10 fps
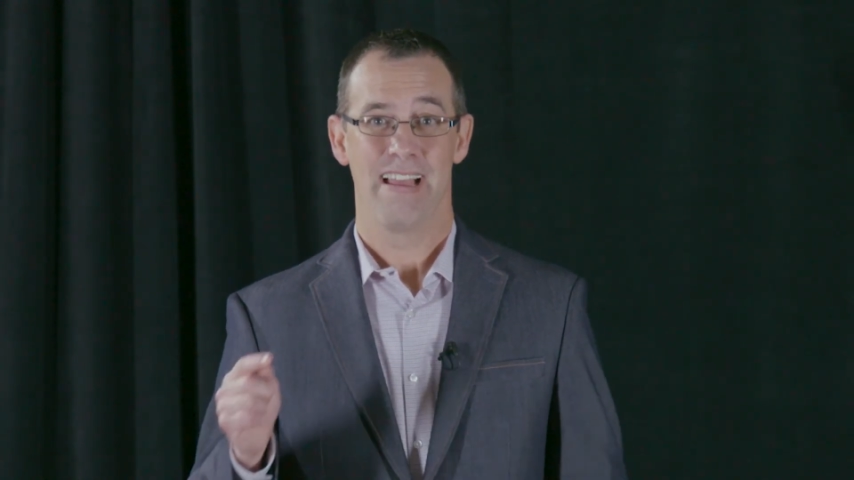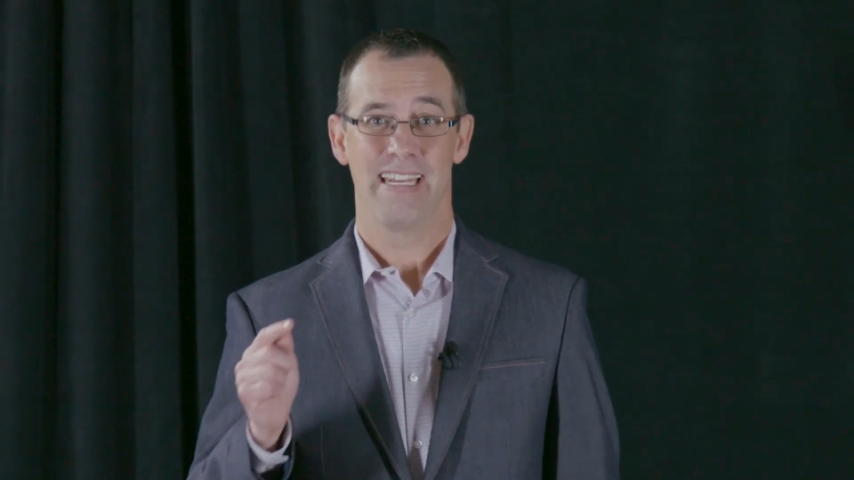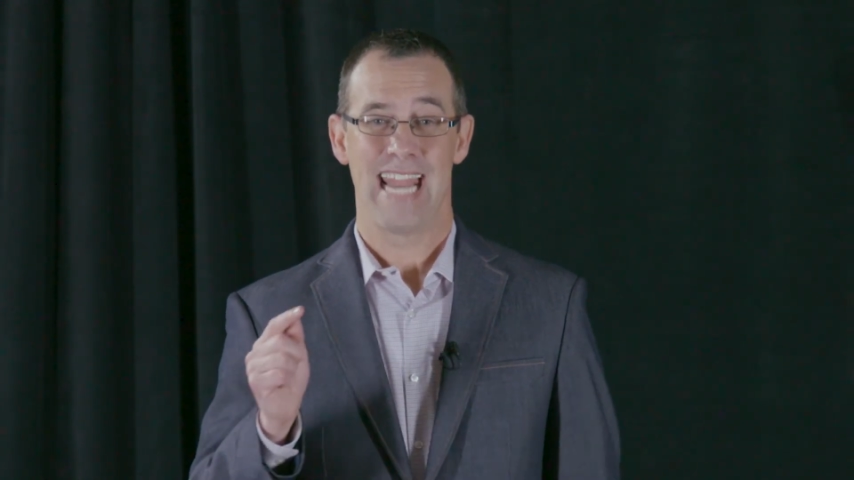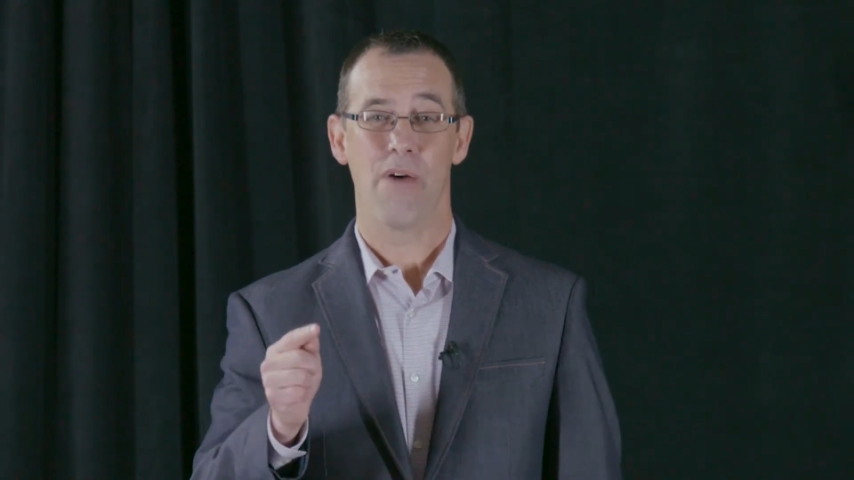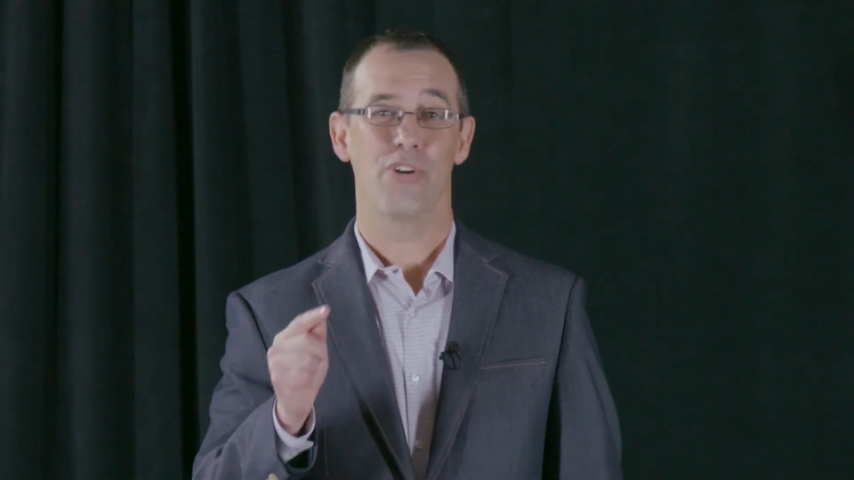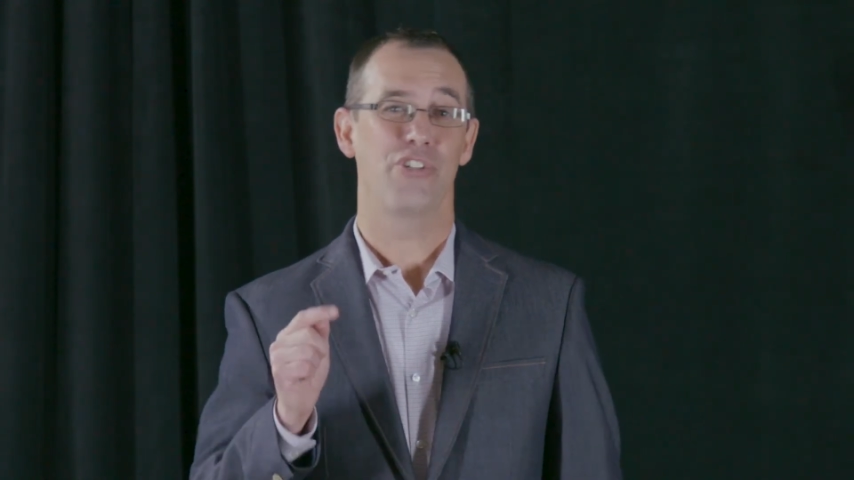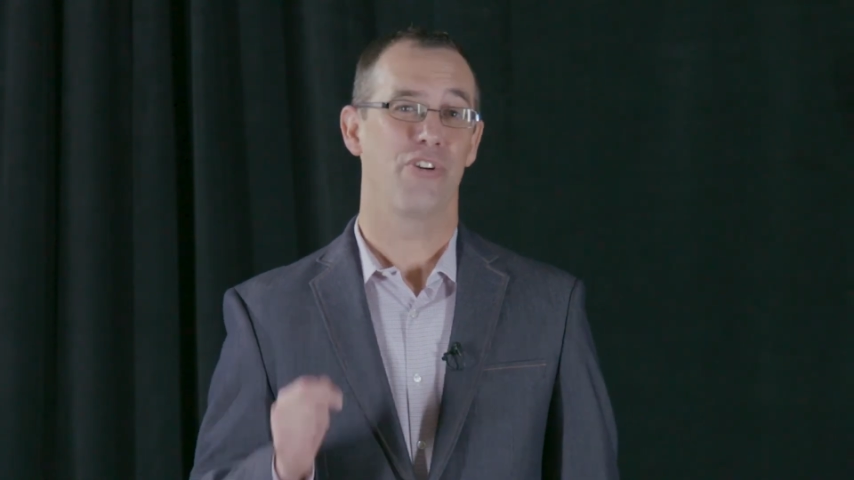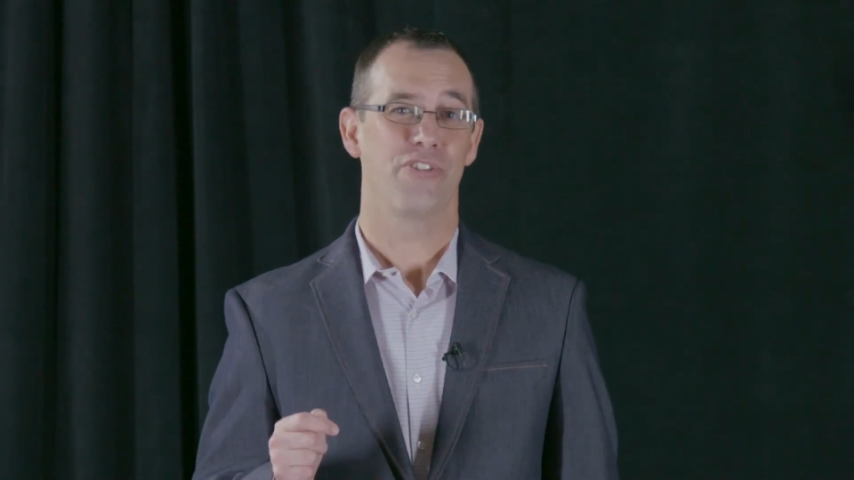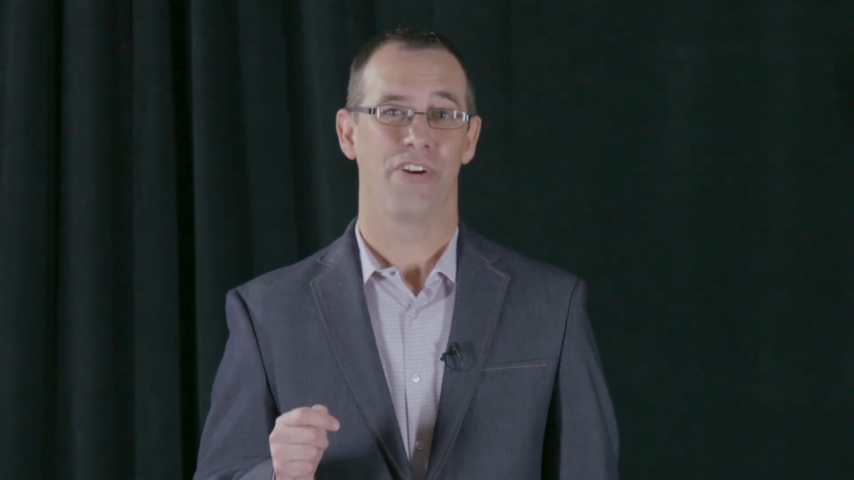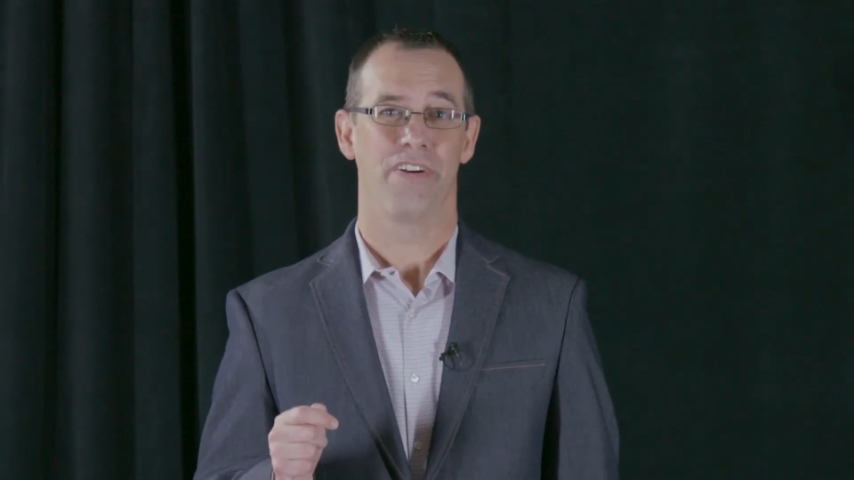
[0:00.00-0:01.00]
Now it's
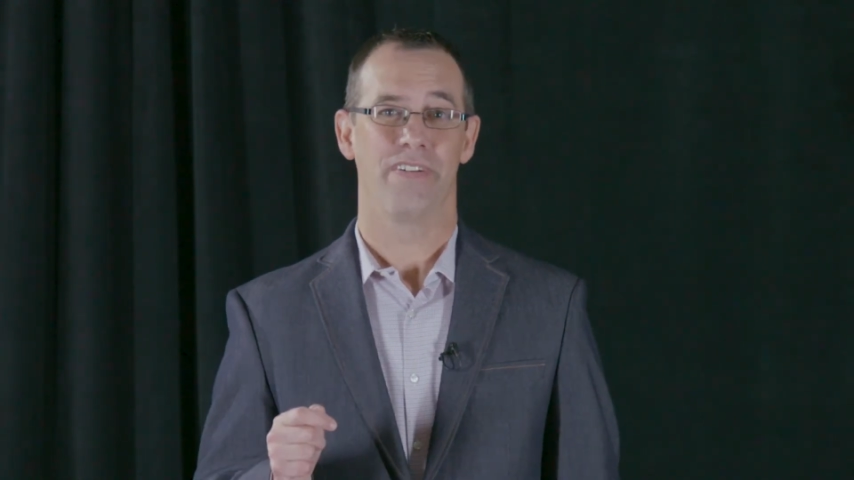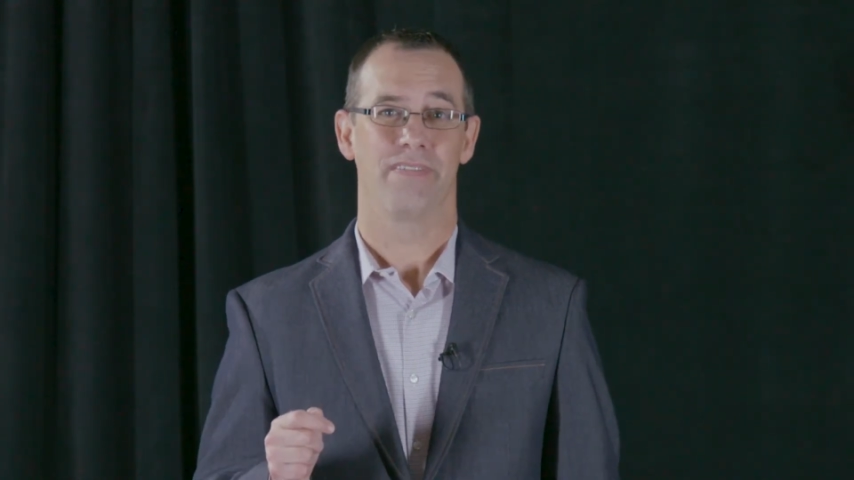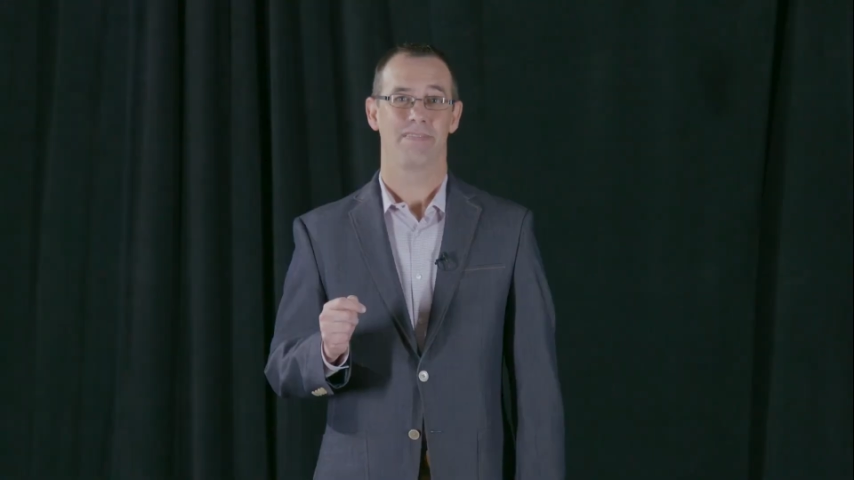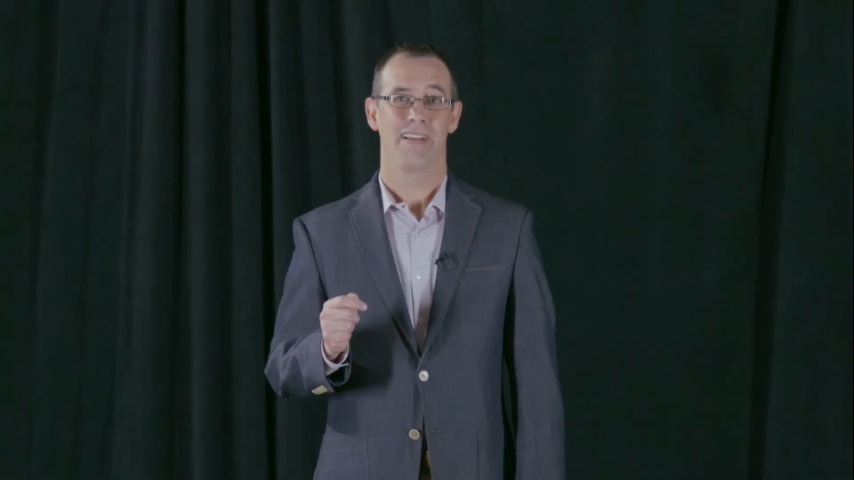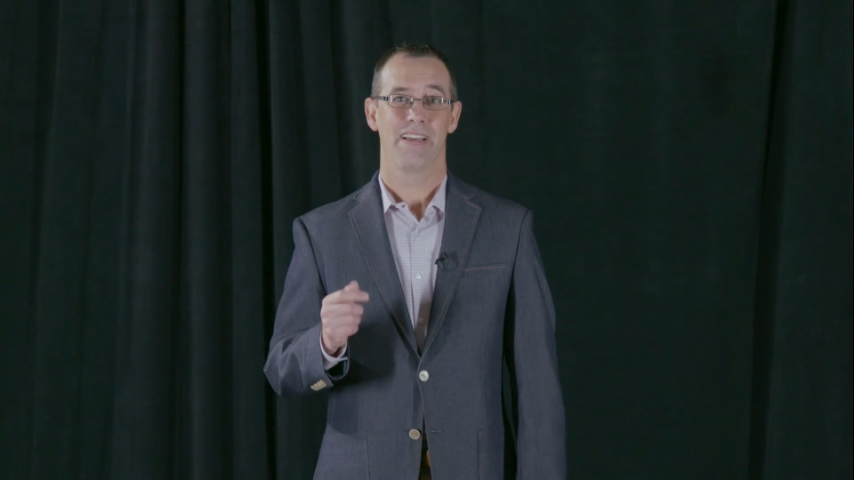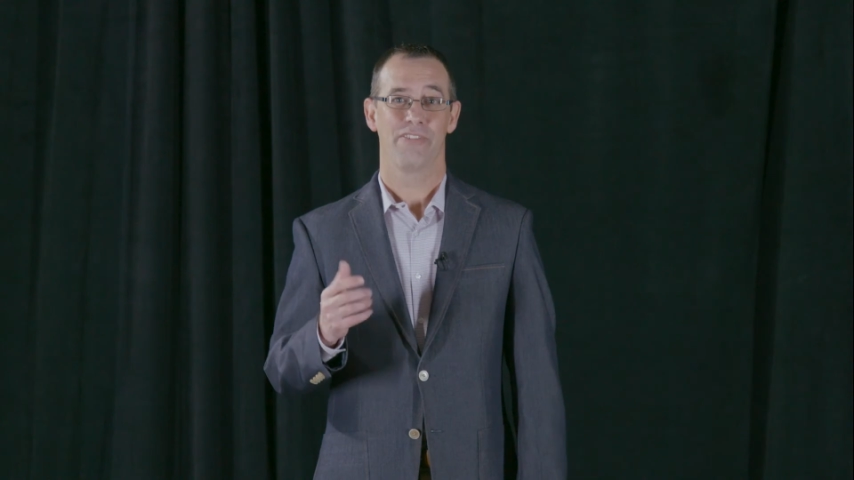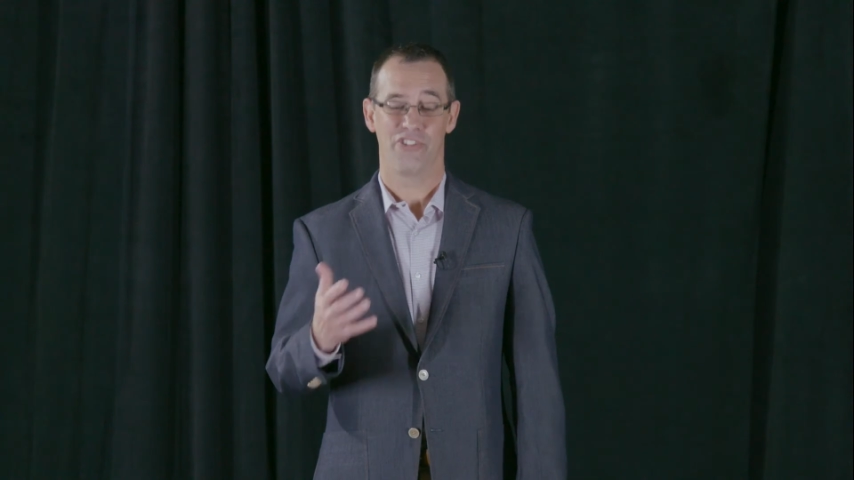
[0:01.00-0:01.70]
your turn. The